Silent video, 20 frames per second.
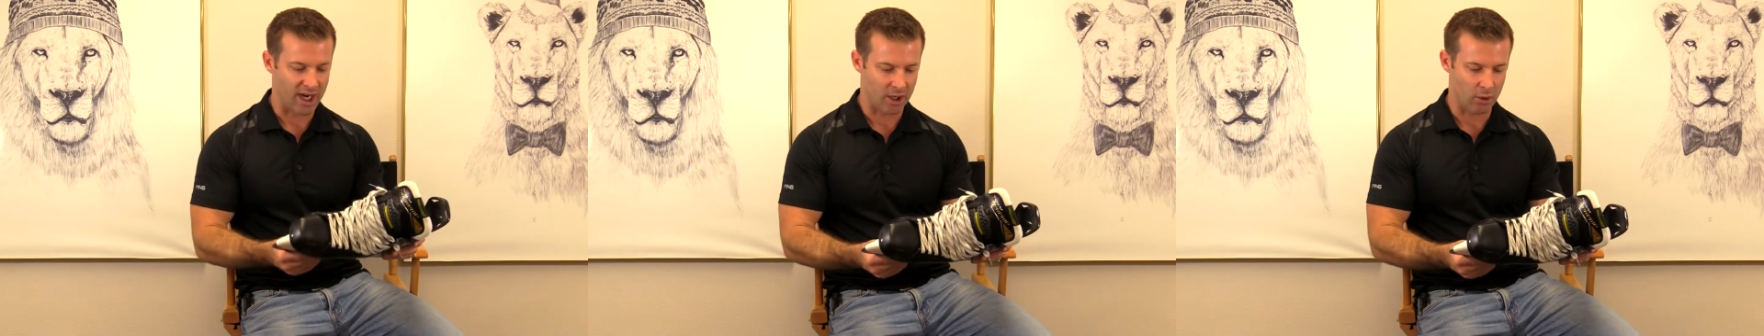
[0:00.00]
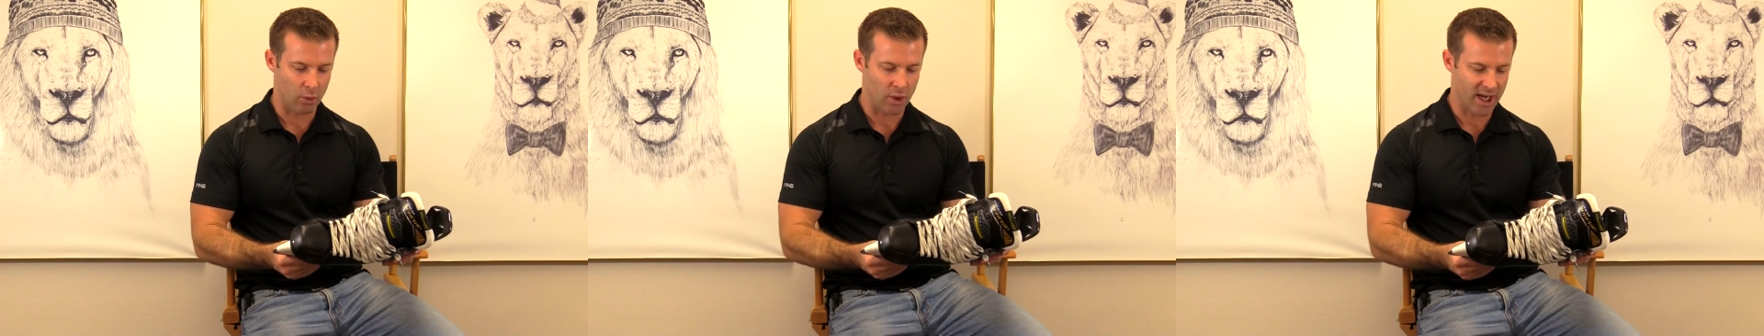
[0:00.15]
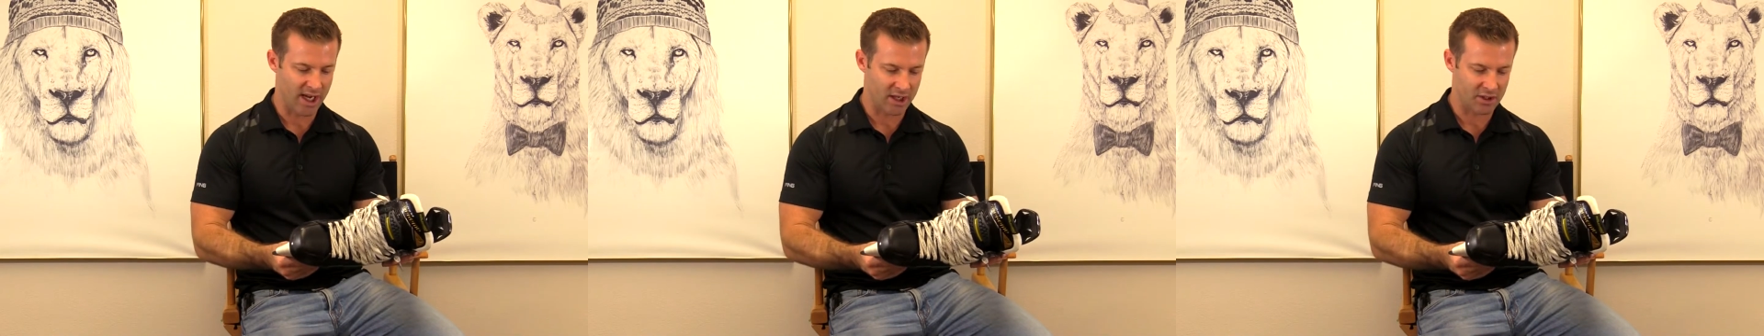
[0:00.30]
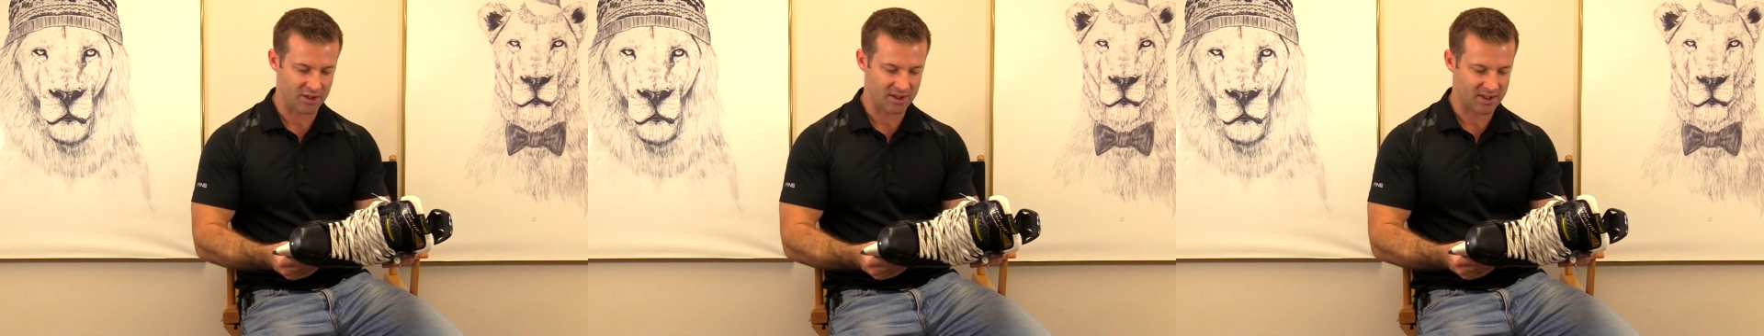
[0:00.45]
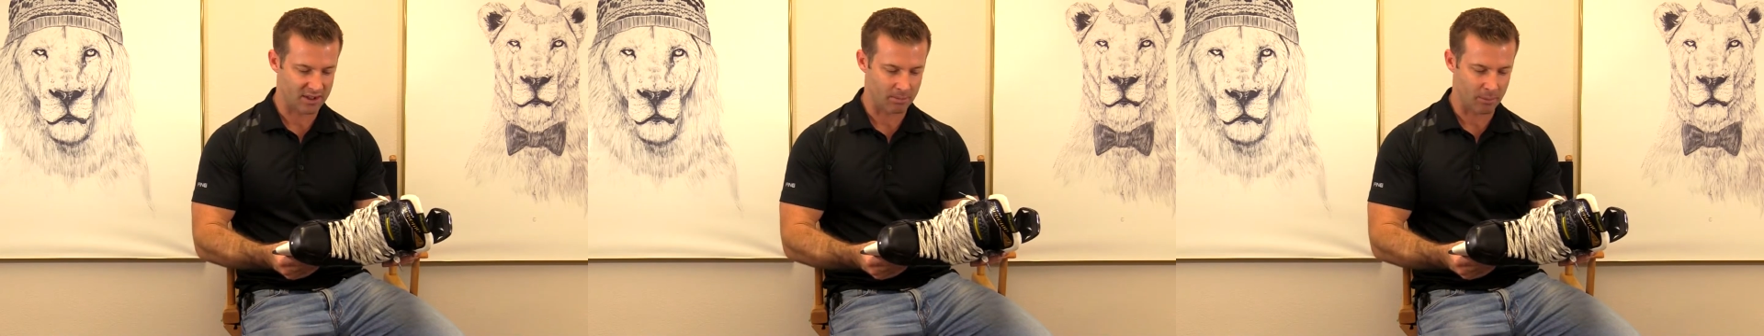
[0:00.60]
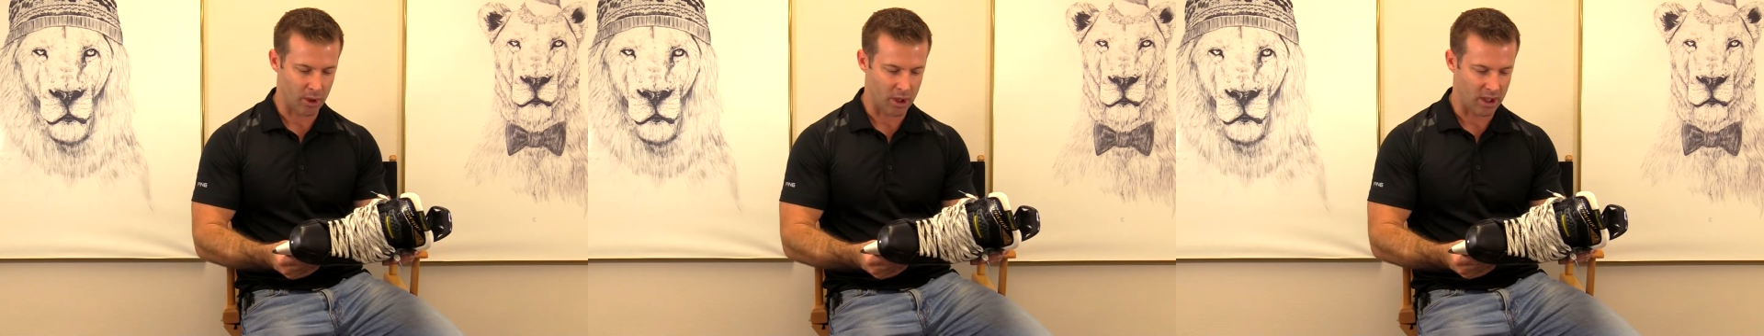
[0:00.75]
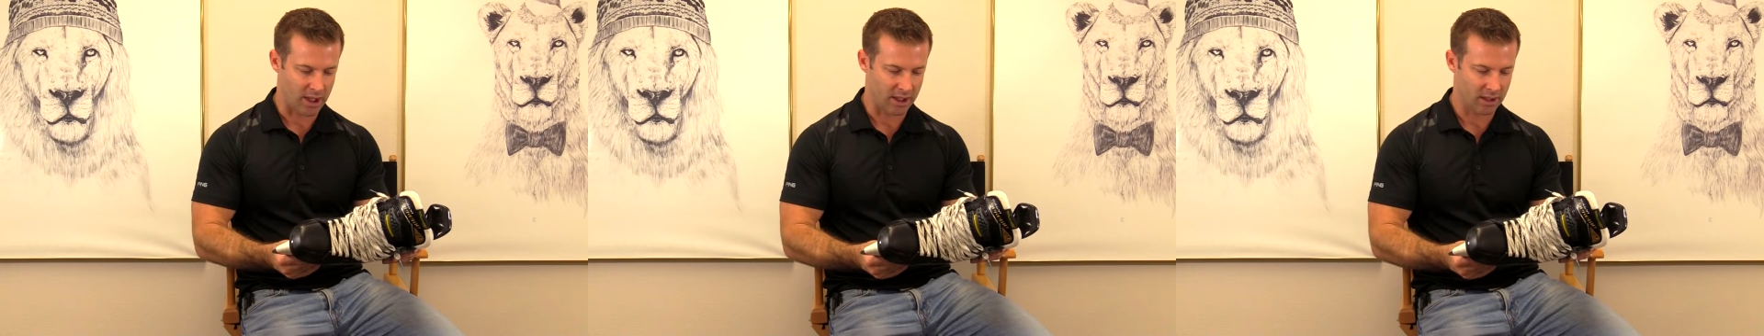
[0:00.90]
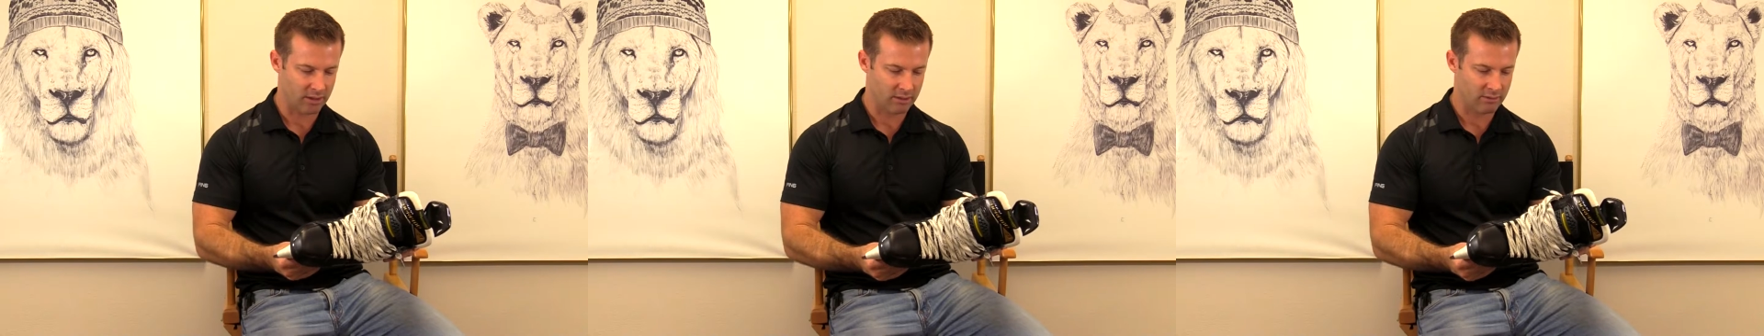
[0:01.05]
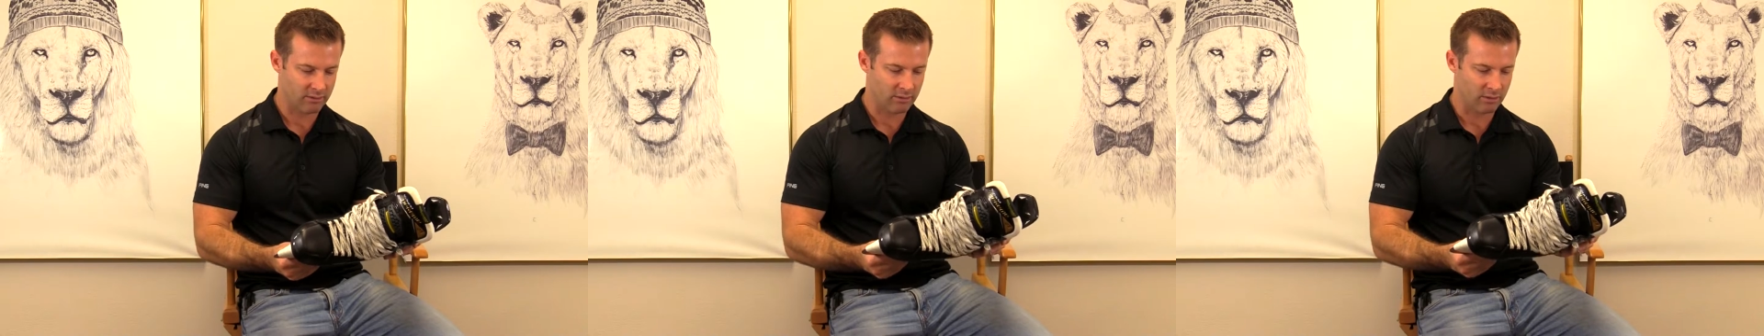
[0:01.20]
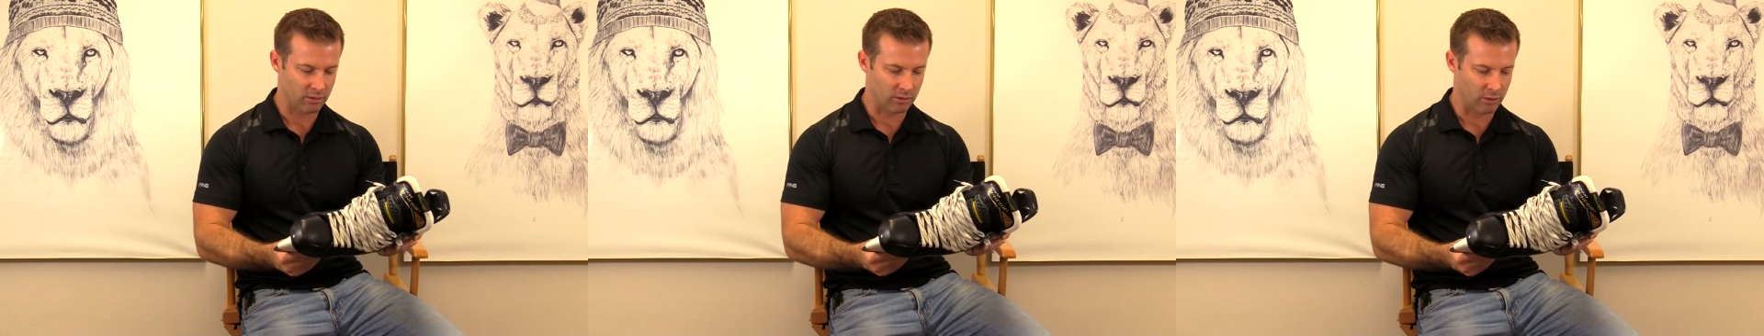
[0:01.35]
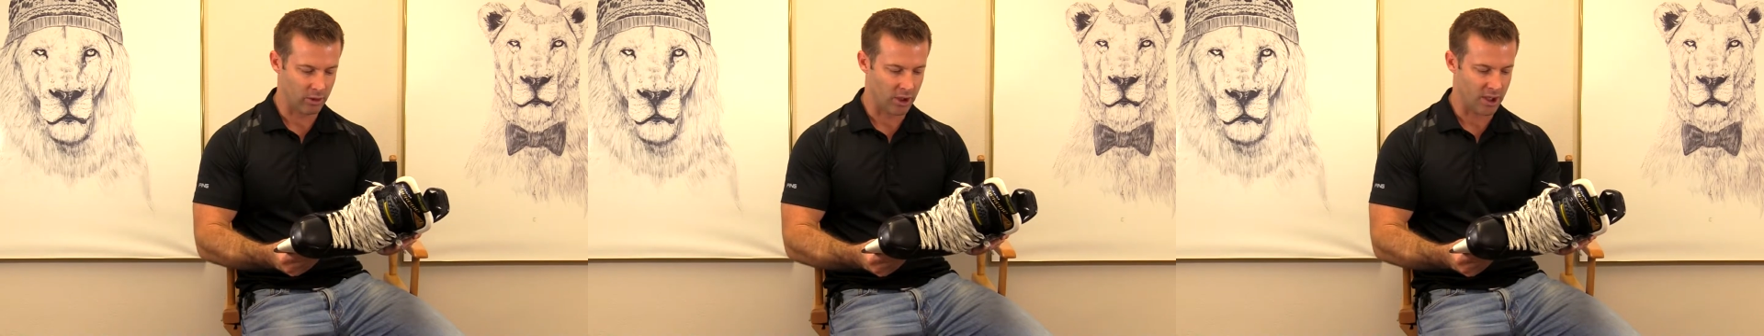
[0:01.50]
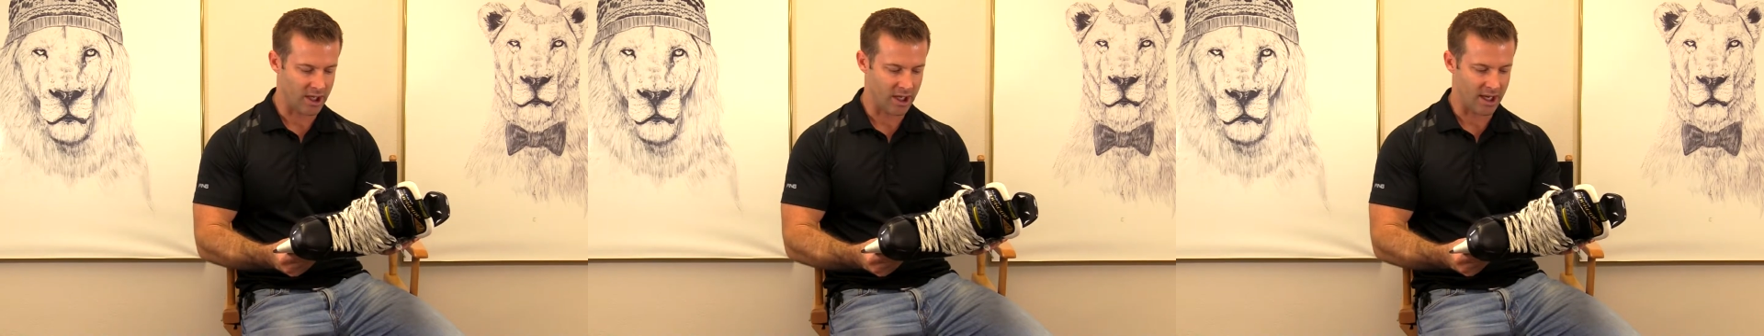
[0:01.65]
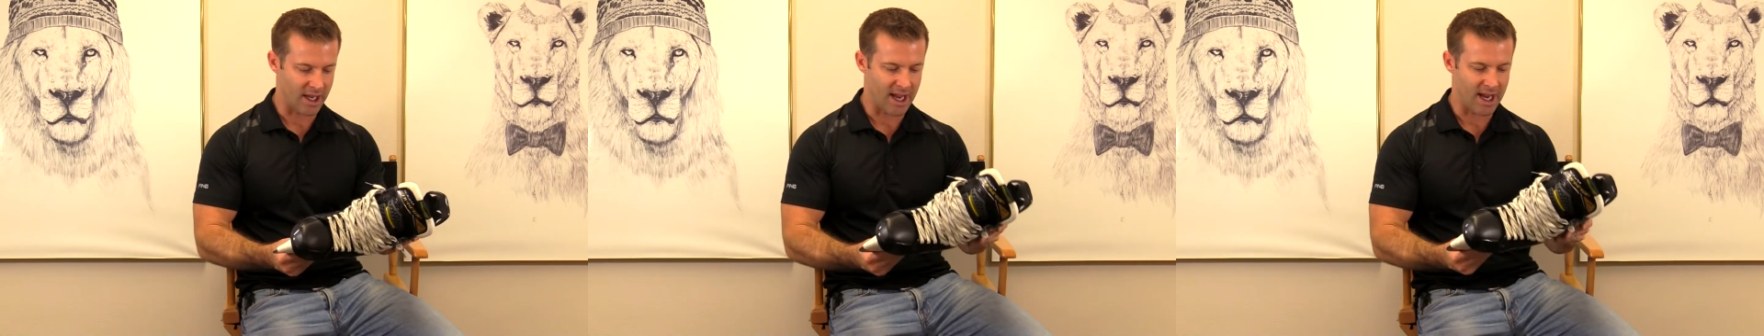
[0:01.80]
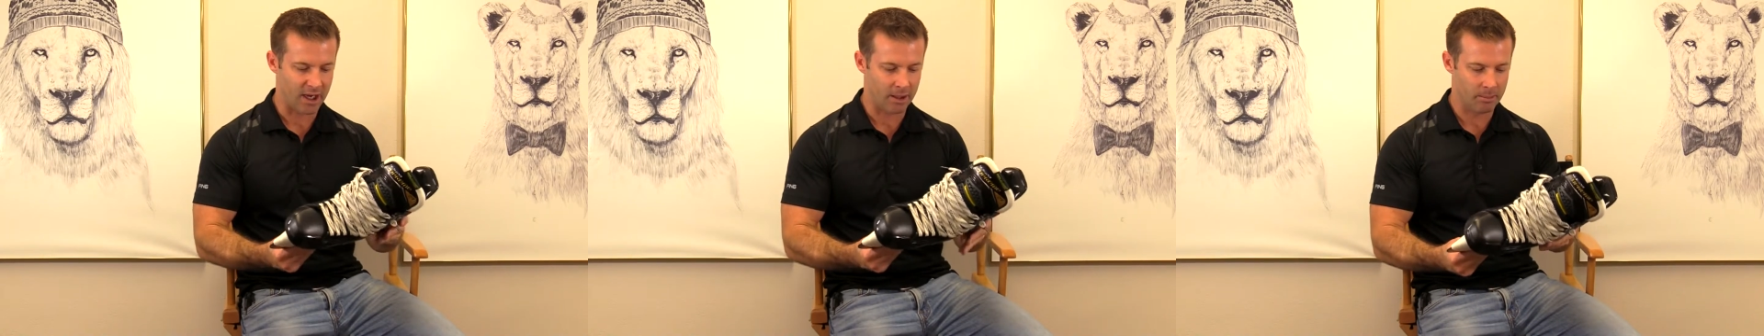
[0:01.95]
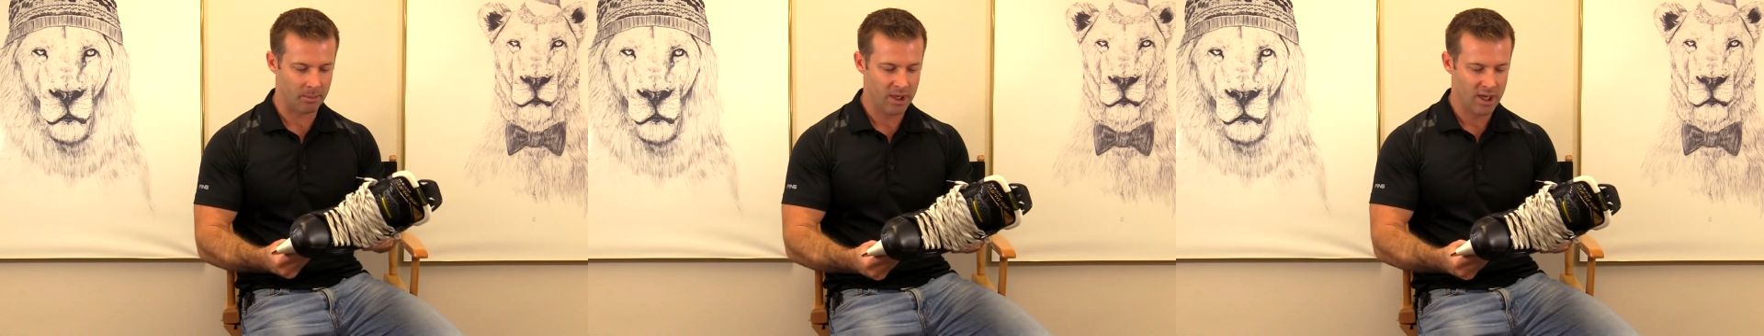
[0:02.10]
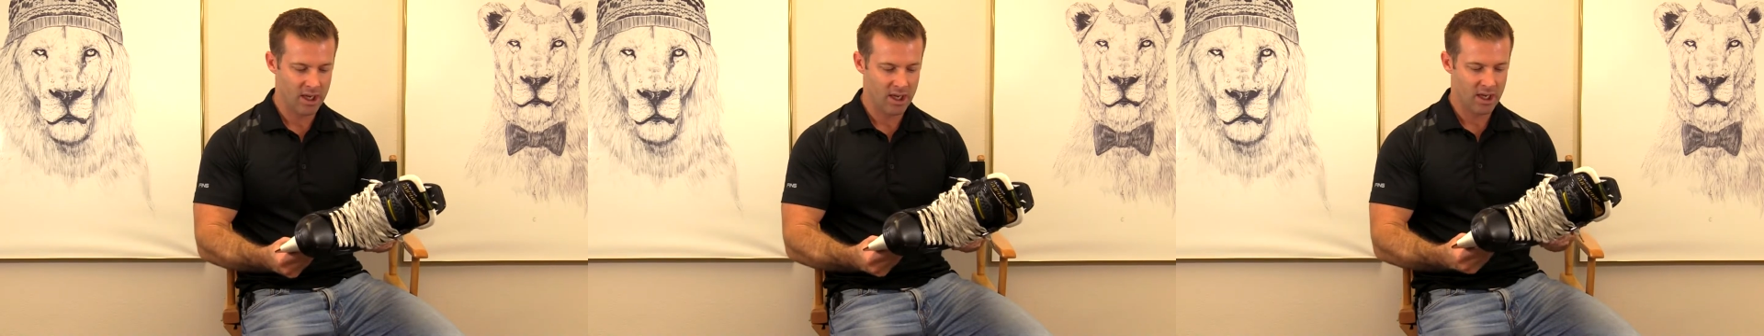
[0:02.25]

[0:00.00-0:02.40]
away just upon looking at them.